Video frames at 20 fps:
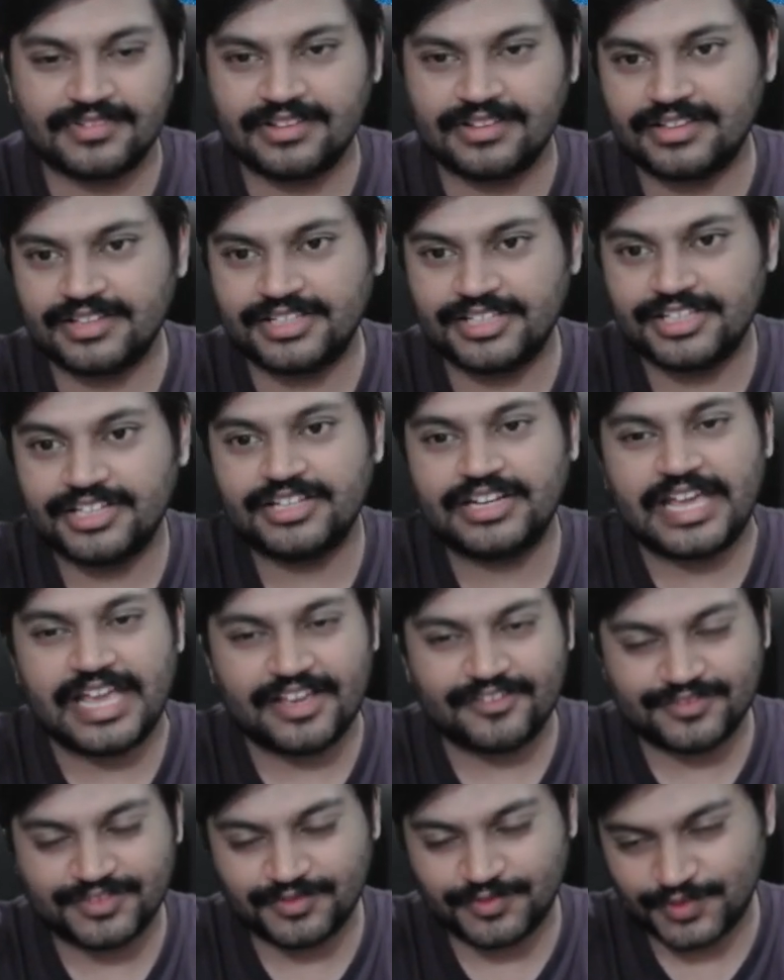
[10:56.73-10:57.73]
Here I
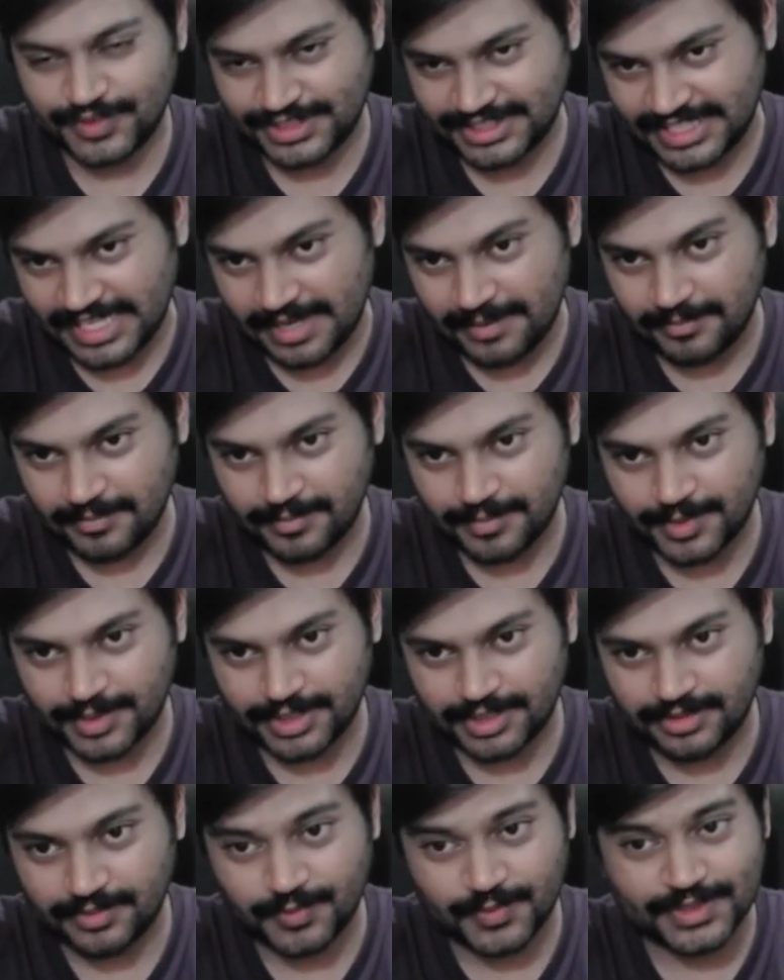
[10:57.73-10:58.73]
have the first game
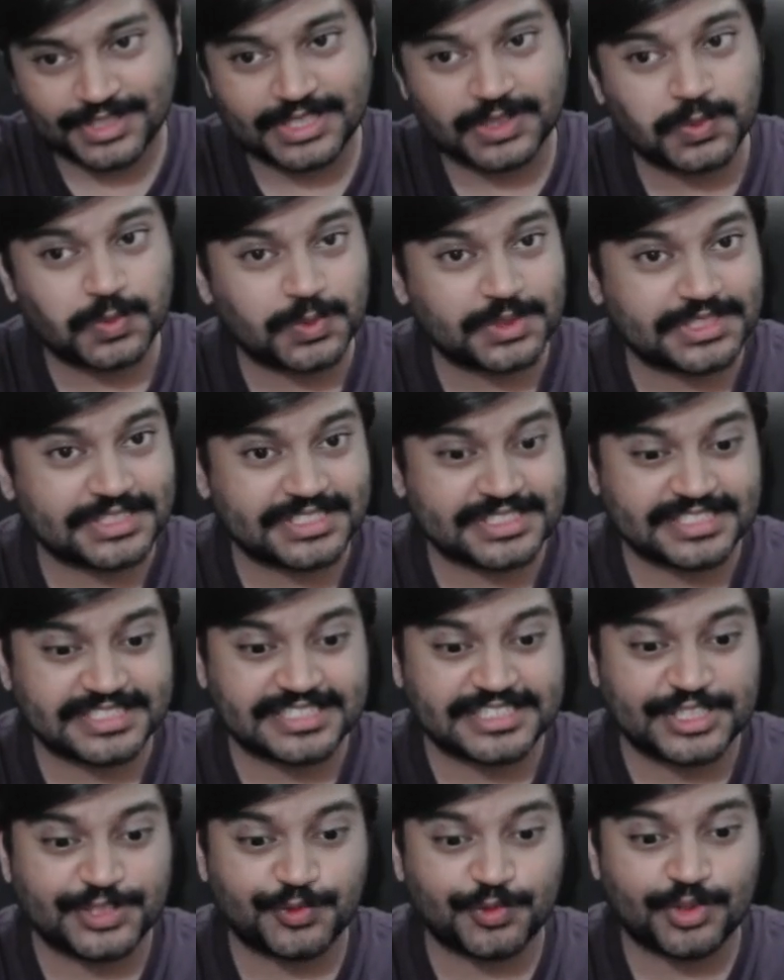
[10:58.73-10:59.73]
with Vidit versus
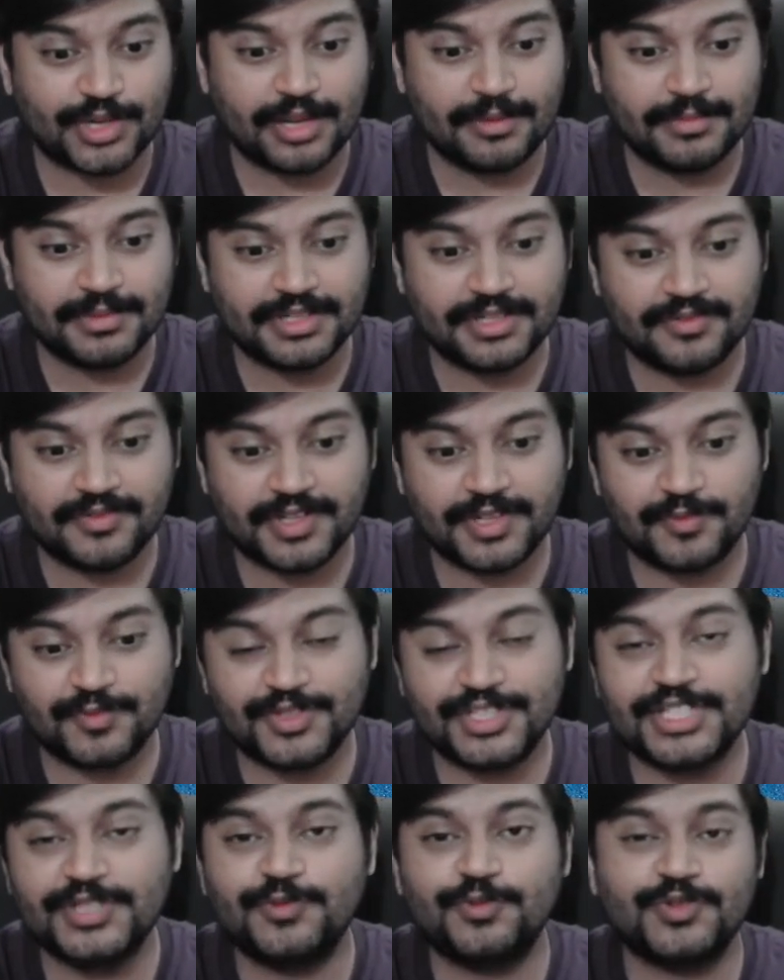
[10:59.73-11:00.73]
Seturaman, where
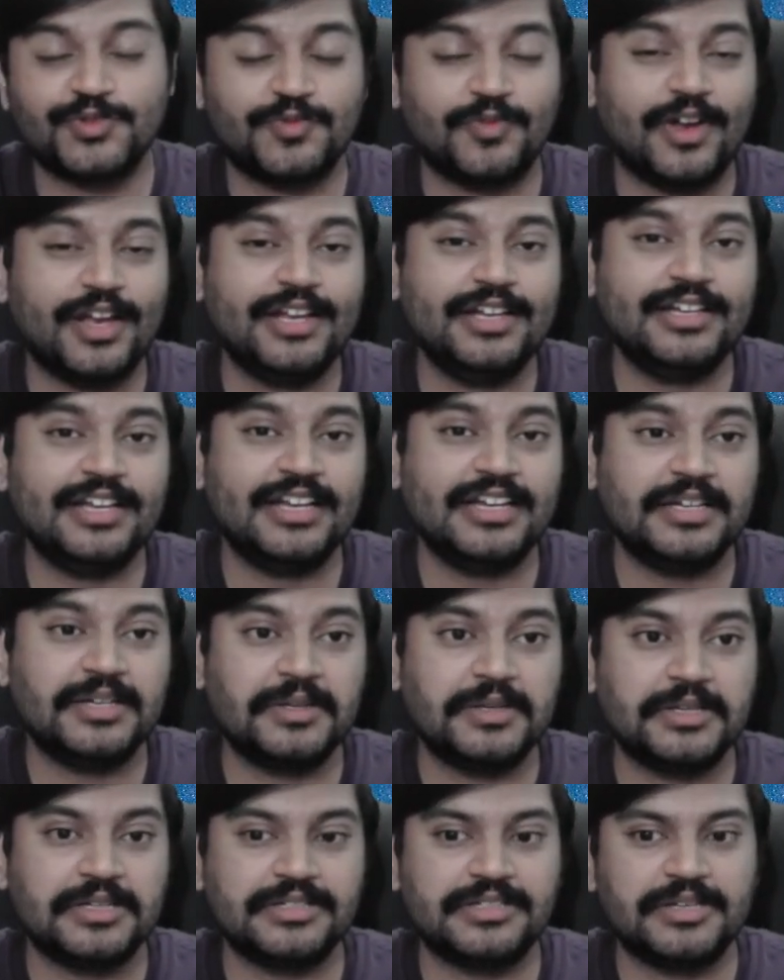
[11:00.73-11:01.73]
Vidit was white and
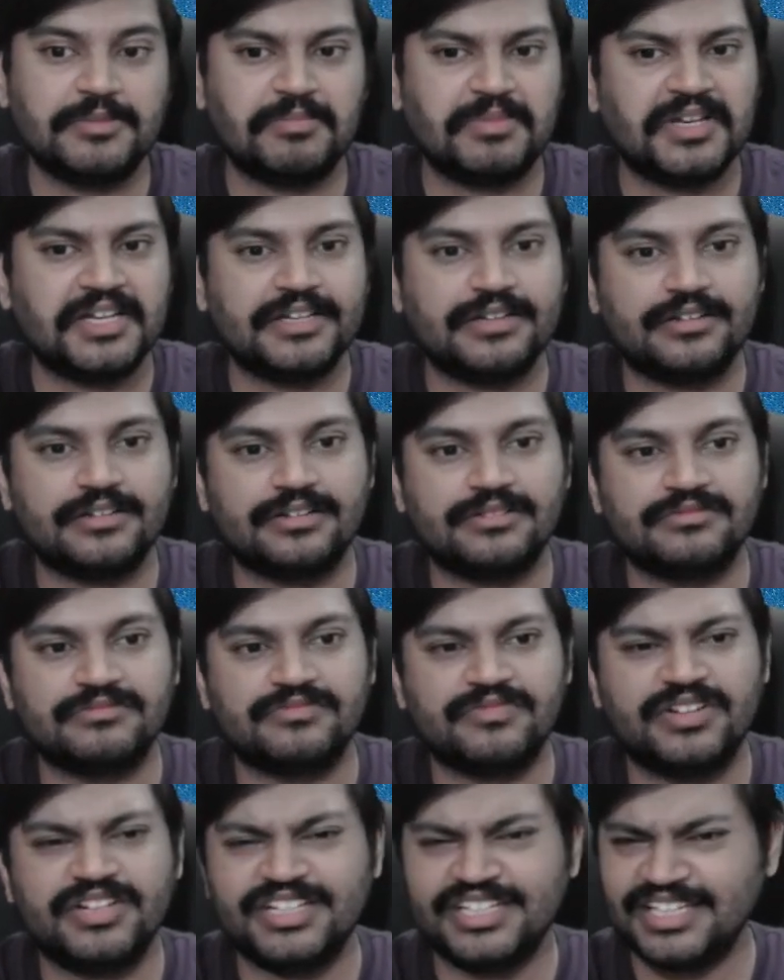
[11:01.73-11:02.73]
he played
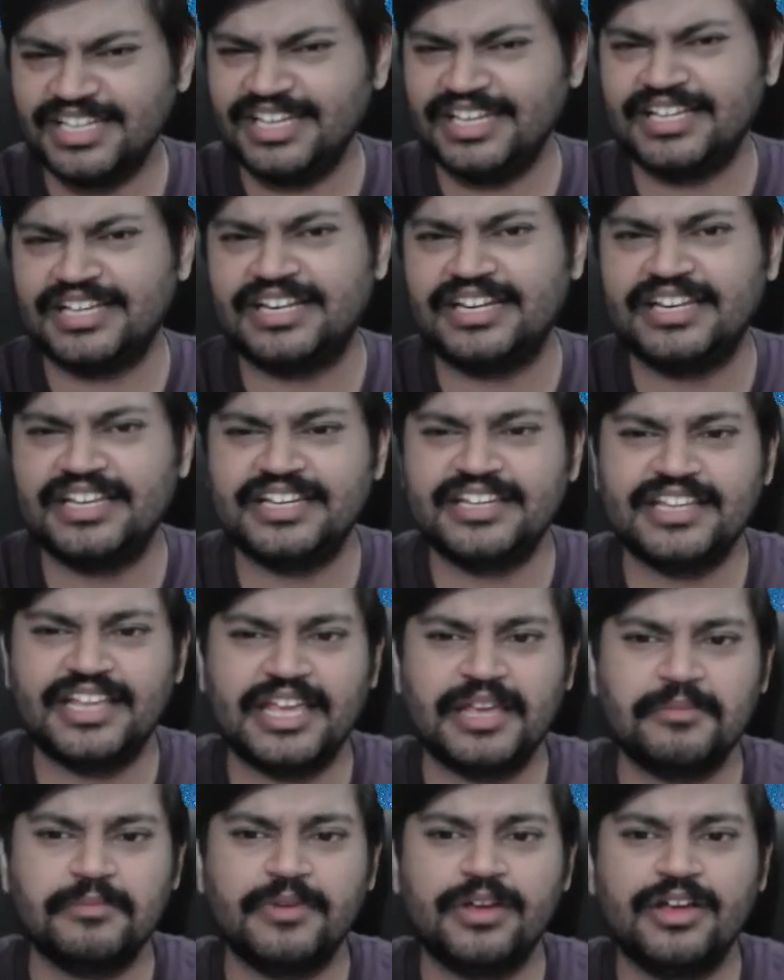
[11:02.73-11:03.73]
a really clean game.